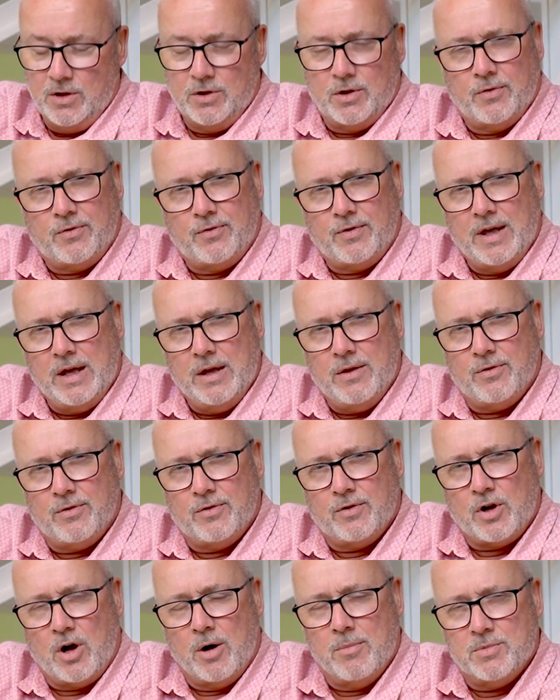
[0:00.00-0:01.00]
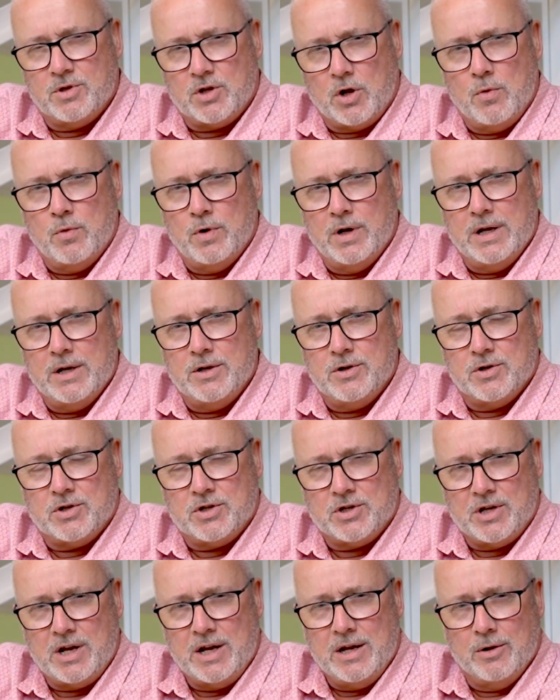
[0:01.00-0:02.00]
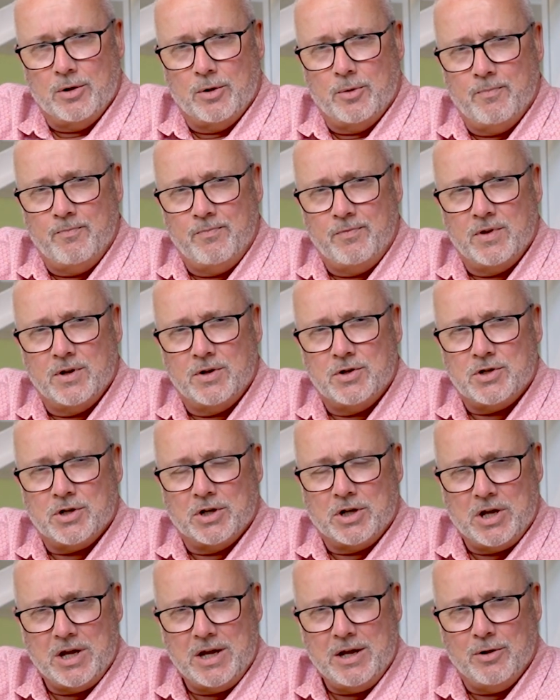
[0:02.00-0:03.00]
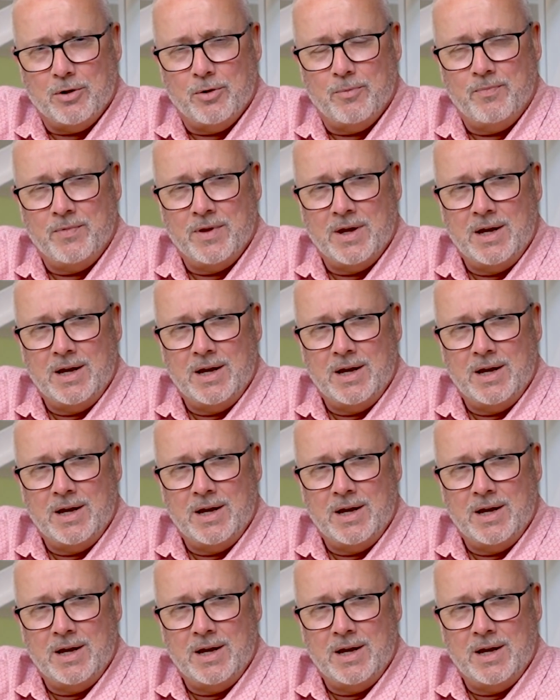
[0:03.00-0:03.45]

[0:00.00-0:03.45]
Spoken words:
"The thief comes only to steal, to kill,